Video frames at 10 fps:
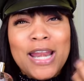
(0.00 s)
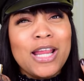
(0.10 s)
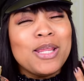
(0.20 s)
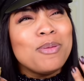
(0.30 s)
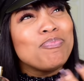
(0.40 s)

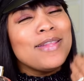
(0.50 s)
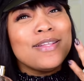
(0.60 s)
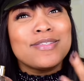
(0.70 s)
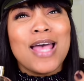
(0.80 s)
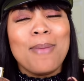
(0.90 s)
of, in
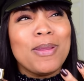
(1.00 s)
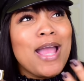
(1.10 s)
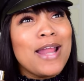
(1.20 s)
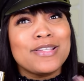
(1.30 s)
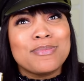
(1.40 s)
the top, it
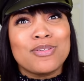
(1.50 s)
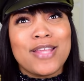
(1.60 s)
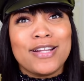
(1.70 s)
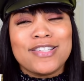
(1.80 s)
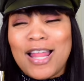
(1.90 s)
kind of smells
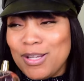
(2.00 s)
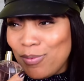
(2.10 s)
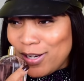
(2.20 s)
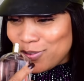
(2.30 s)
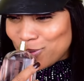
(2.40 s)
like Jolly
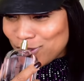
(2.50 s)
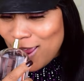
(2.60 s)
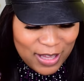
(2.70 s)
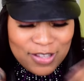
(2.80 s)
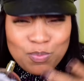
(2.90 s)
Ranchers.
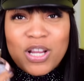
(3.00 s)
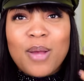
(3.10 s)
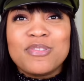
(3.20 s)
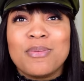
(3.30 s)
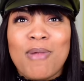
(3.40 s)
That's what
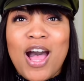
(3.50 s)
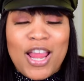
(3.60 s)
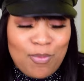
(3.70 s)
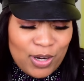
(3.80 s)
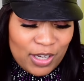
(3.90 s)
comes to
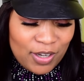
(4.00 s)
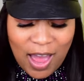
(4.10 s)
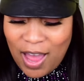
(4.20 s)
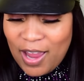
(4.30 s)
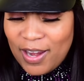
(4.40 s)
mind when
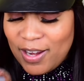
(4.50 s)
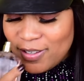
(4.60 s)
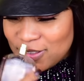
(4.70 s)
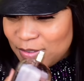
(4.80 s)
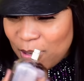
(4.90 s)
I
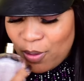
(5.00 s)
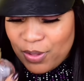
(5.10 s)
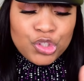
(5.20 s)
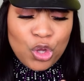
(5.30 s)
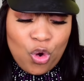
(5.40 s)
smell
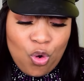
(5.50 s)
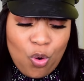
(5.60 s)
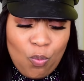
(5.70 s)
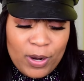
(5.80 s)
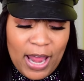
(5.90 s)
this.
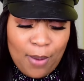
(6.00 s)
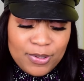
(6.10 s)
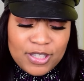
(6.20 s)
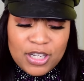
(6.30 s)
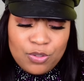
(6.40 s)
So when I
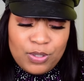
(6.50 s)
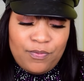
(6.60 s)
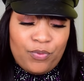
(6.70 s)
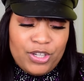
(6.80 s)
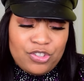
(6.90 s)
was in the duty
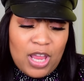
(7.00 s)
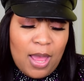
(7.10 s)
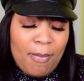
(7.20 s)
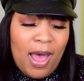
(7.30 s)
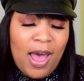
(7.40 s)
free
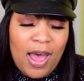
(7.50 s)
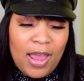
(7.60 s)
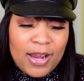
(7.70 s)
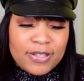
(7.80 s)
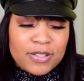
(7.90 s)
shop,
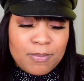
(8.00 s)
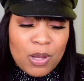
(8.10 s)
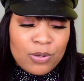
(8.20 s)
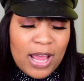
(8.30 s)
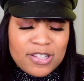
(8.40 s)
I
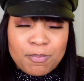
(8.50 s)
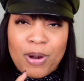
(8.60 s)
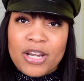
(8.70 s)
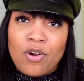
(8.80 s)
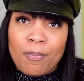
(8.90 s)

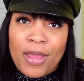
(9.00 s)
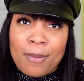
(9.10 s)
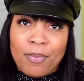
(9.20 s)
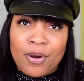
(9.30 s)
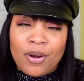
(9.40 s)
sprayed it on
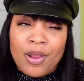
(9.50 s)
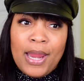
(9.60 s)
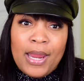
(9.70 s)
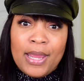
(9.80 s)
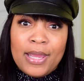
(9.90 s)
paper
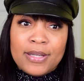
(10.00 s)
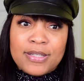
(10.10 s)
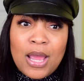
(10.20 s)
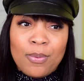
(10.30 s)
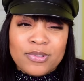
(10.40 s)
and
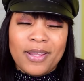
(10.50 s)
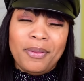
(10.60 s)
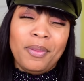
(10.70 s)
I was like,